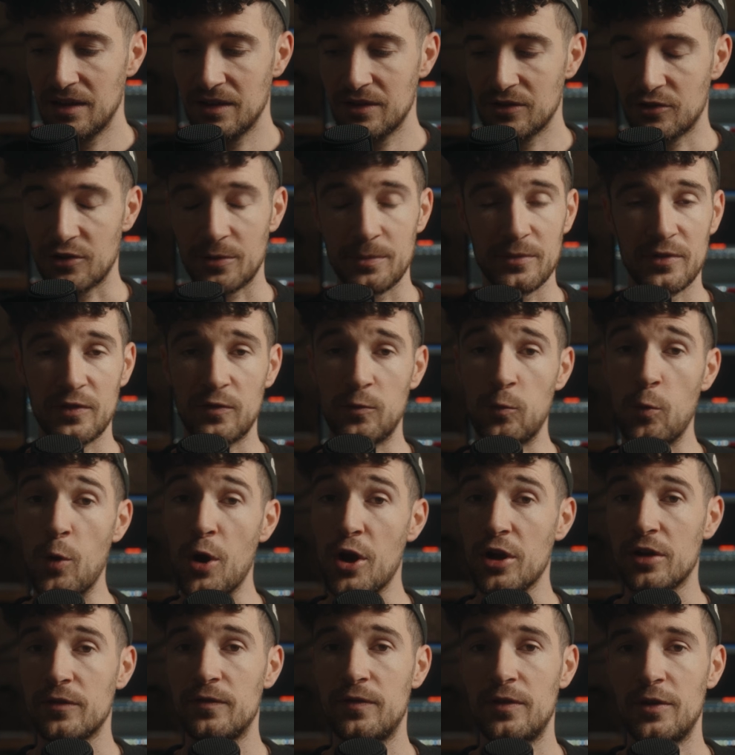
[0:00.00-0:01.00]
terms of
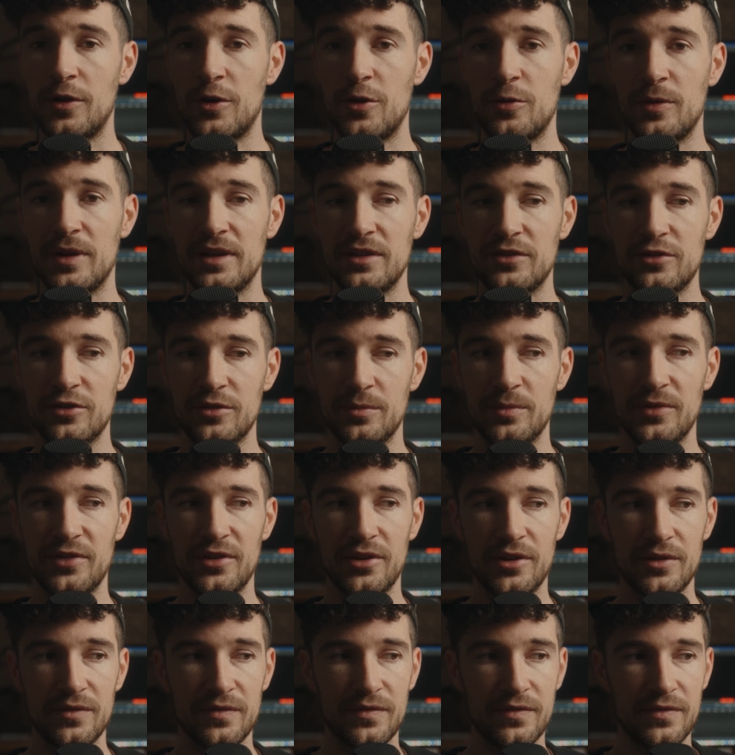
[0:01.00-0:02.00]
workflow, in terms
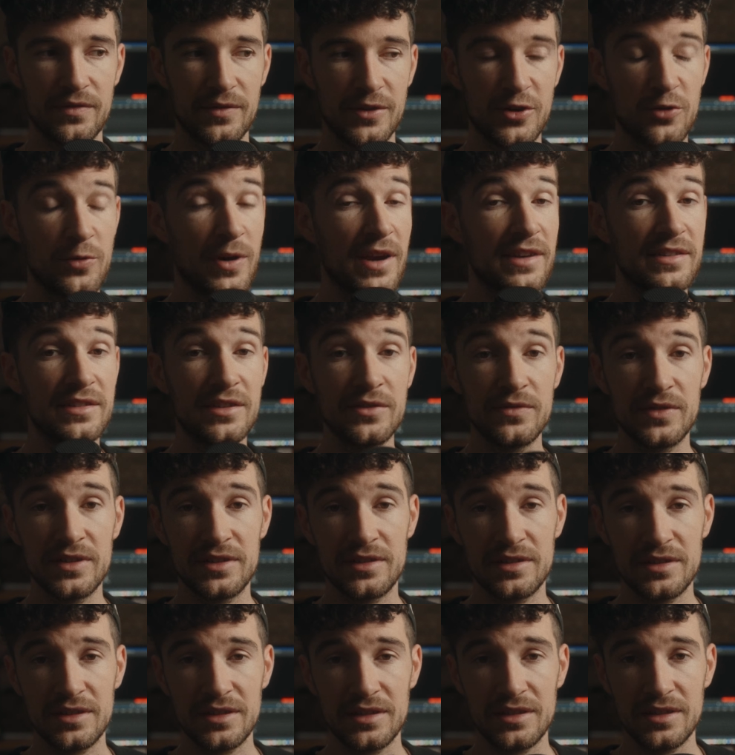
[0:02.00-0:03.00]
of
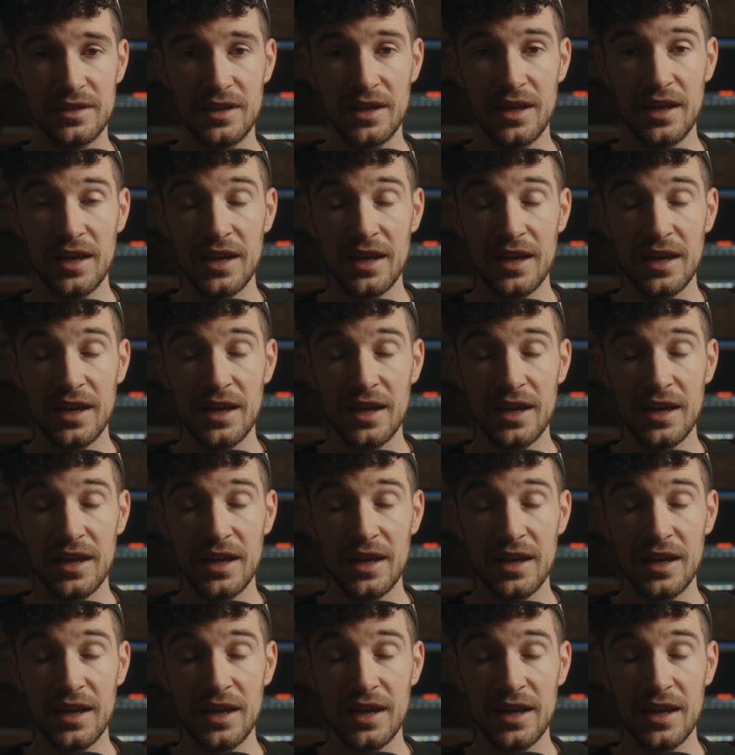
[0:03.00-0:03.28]
creativity,